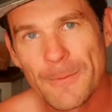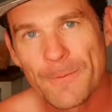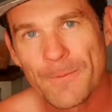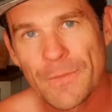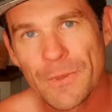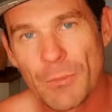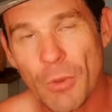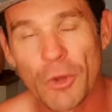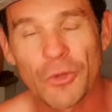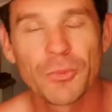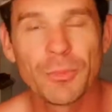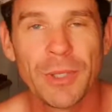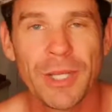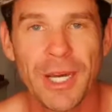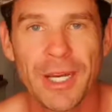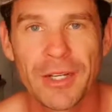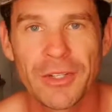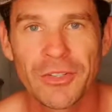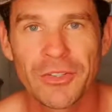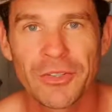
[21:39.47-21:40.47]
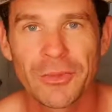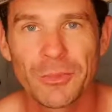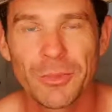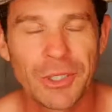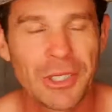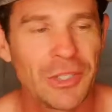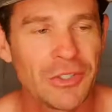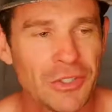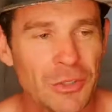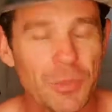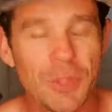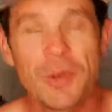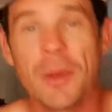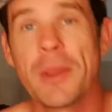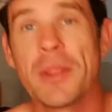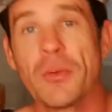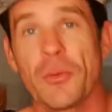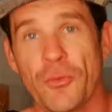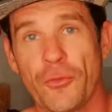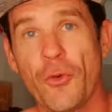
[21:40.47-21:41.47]
Most bananas. Because
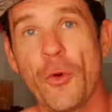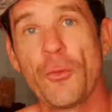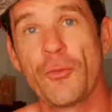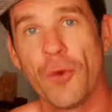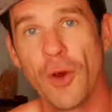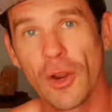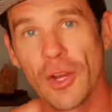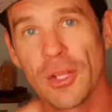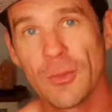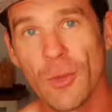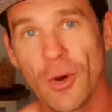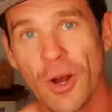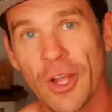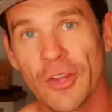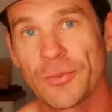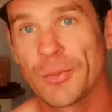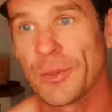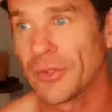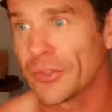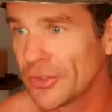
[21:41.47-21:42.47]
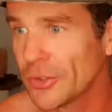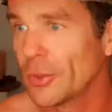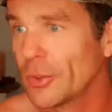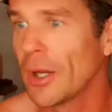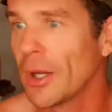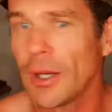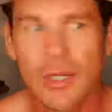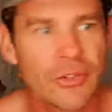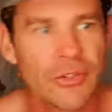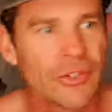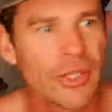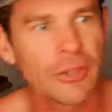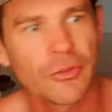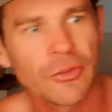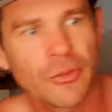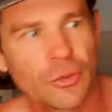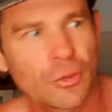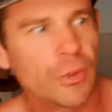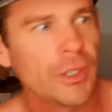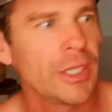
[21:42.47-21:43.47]
you're full volume-wise, but you're still like, I need something
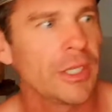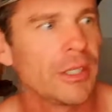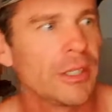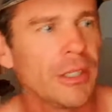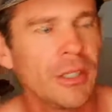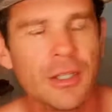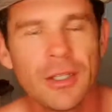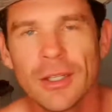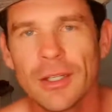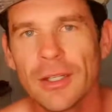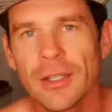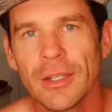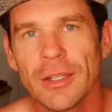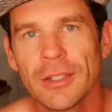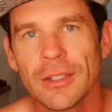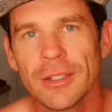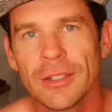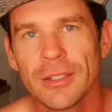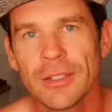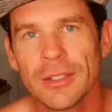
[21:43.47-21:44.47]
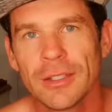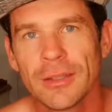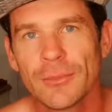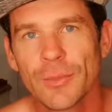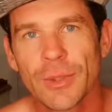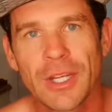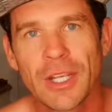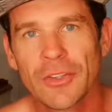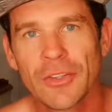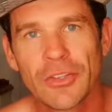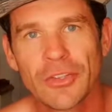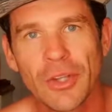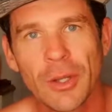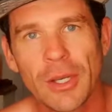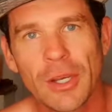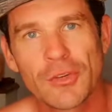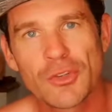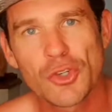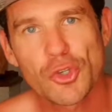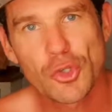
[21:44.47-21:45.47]
sweet. You know? Because there's not
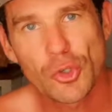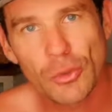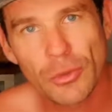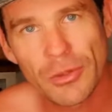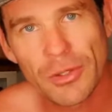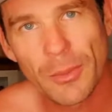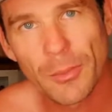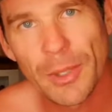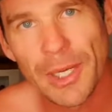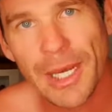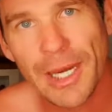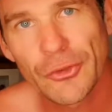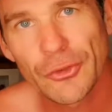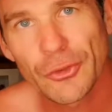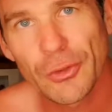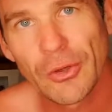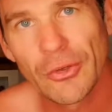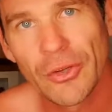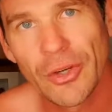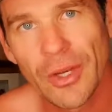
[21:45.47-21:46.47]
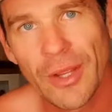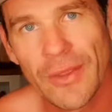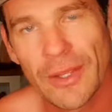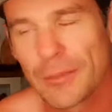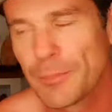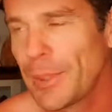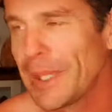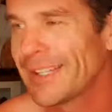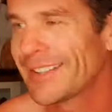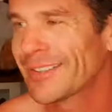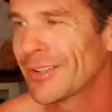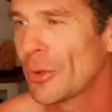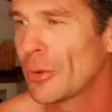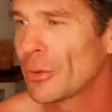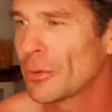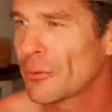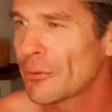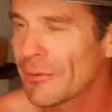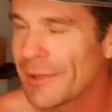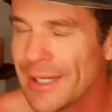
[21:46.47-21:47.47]
enough sugar in the bananas grown today. They pick so
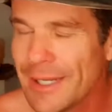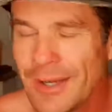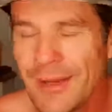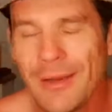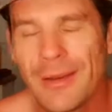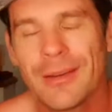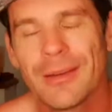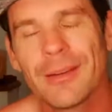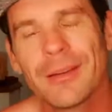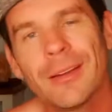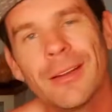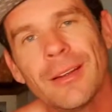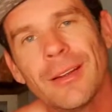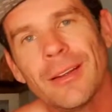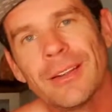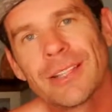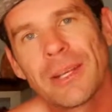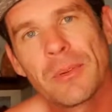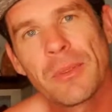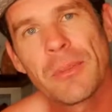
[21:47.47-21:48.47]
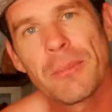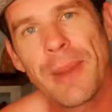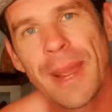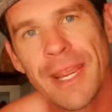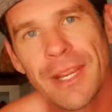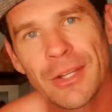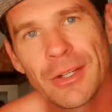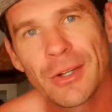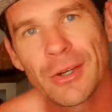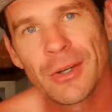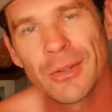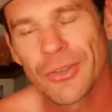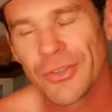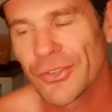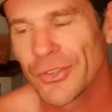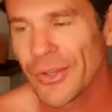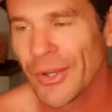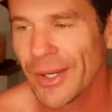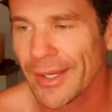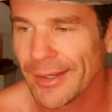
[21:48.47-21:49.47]
green. It's how with the mangoes. It's
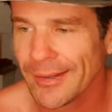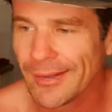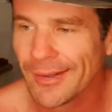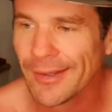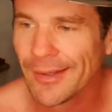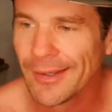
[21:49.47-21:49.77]
like,